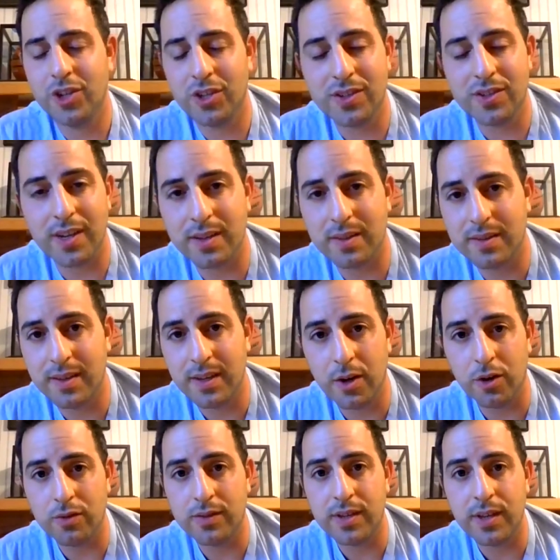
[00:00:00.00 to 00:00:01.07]
just to you
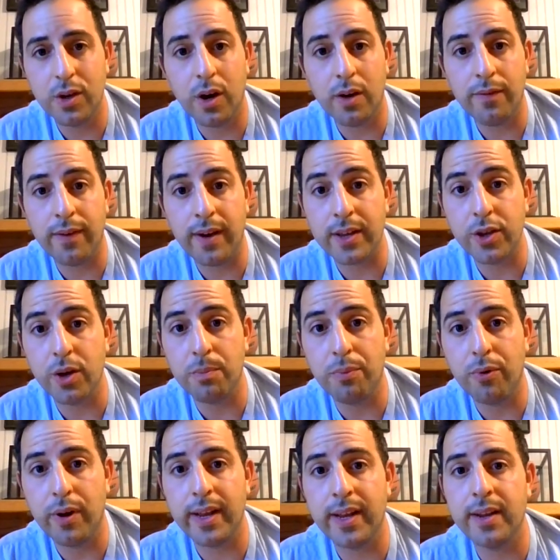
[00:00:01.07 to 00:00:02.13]
know tee off on your
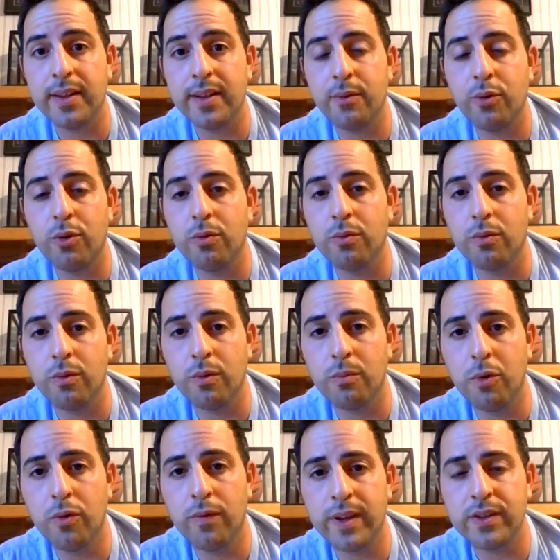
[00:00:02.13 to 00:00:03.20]
point, and then we'll
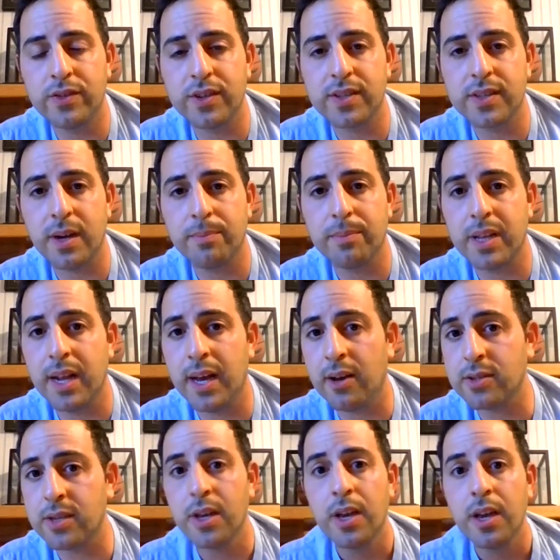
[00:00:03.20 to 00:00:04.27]
we'll move into something
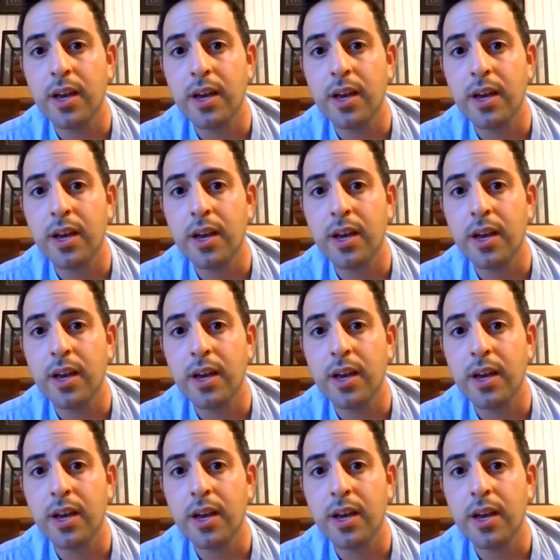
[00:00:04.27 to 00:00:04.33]
else.